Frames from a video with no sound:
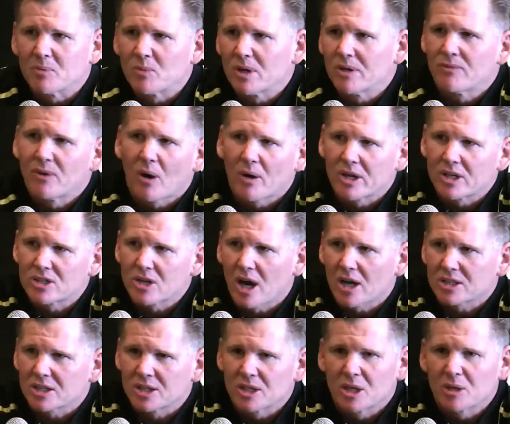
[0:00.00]
We've already
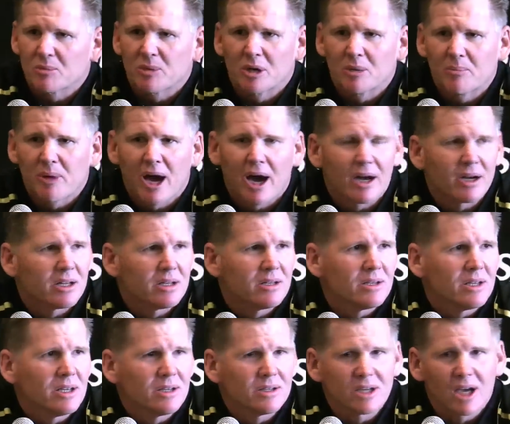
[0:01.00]
talked a little bit about in,
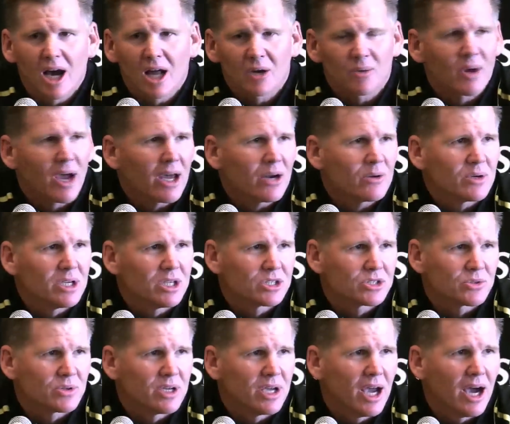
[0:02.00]
in Colorado
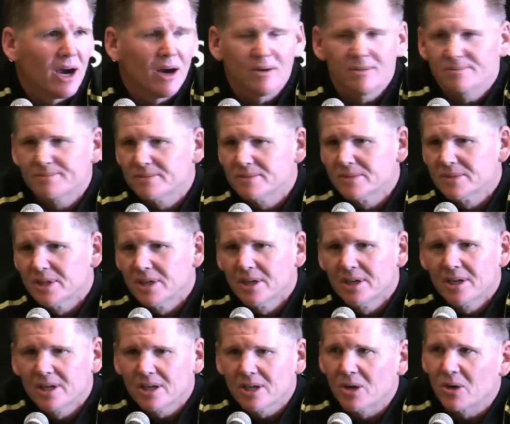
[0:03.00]
history how,
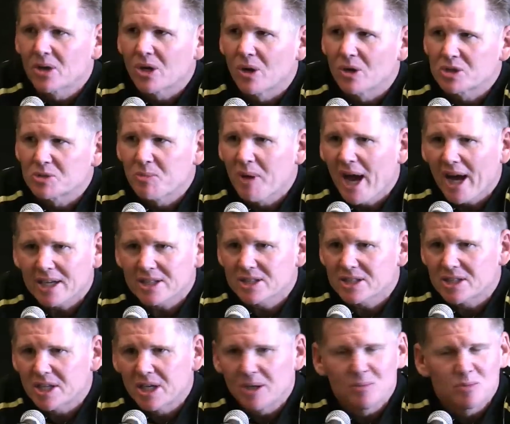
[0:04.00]
you know, Coach Mac's
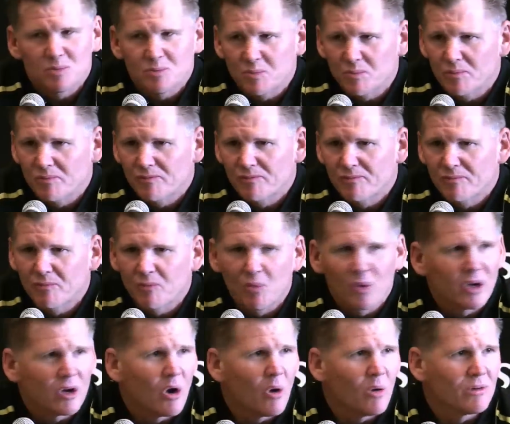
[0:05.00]
team
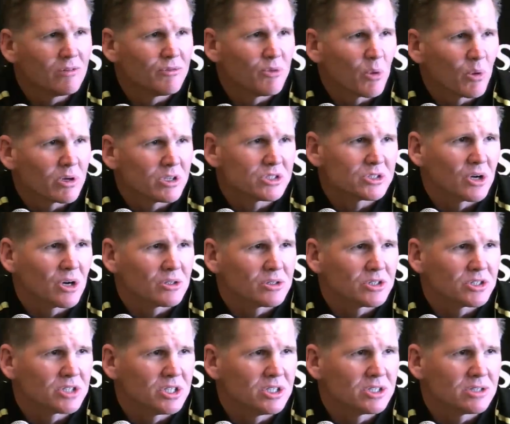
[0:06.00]
went 0-4 to start the
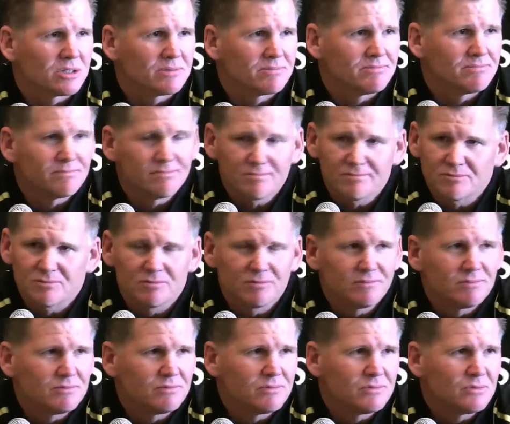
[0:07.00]
season,
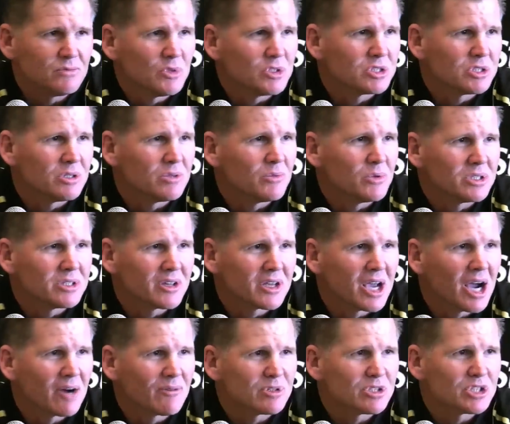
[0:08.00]
went to the, went to the
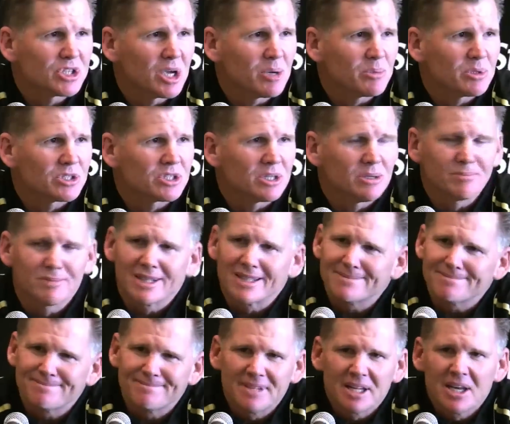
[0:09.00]
conference championship. But
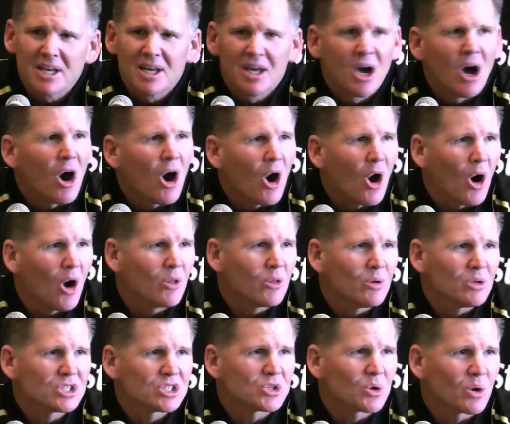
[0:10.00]
all
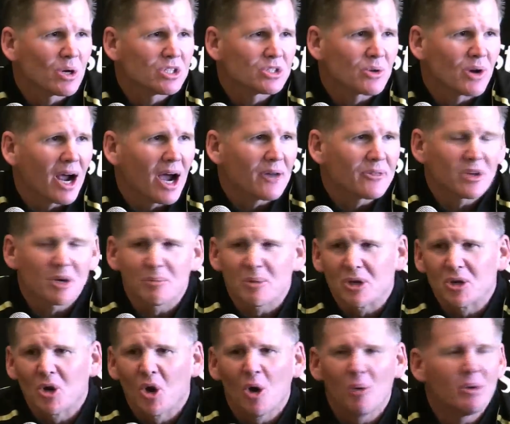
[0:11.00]
those stories are out there, but
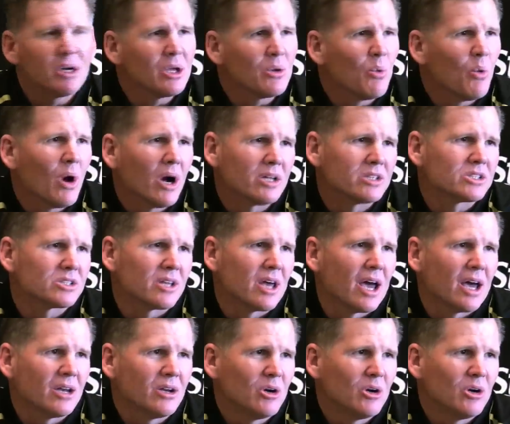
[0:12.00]
nobody wants that.